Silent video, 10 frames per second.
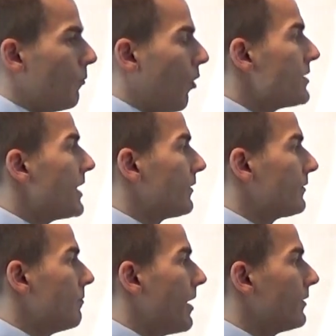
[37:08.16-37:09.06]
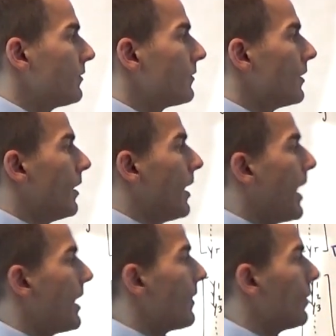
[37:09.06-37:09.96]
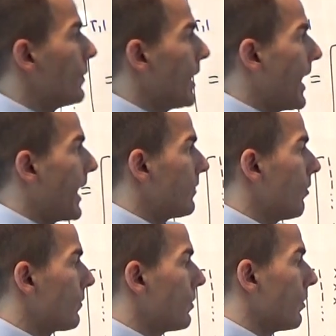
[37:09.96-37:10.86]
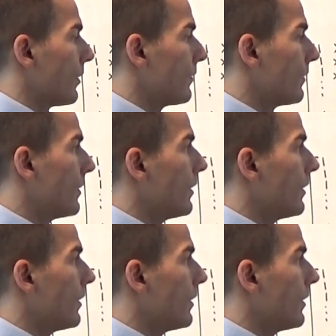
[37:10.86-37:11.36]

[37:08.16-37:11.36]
point estimates, and then we add, of course,